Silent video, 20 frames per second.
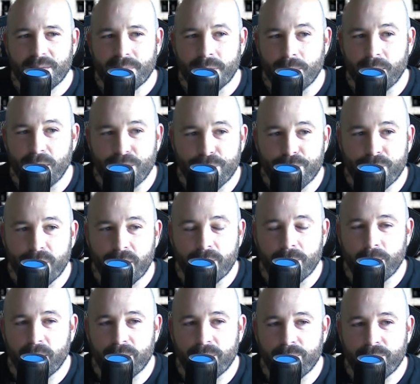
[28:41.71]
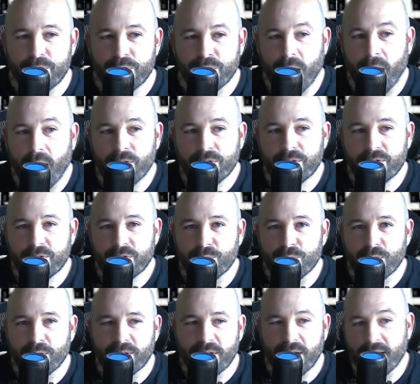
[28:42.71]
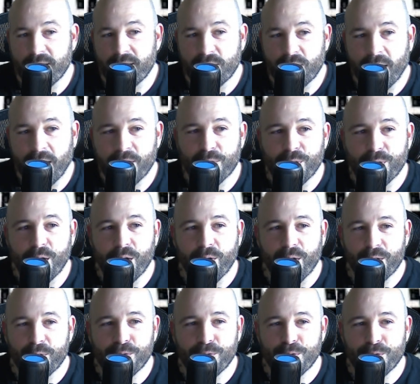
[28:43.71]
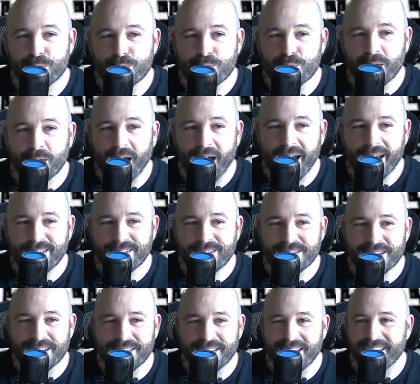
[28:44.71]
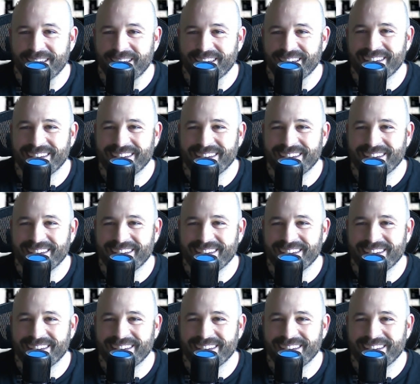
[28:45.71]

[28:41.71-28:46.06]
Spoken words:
Maybe he drowned, or I don't know. I don't know if he was with guys and they.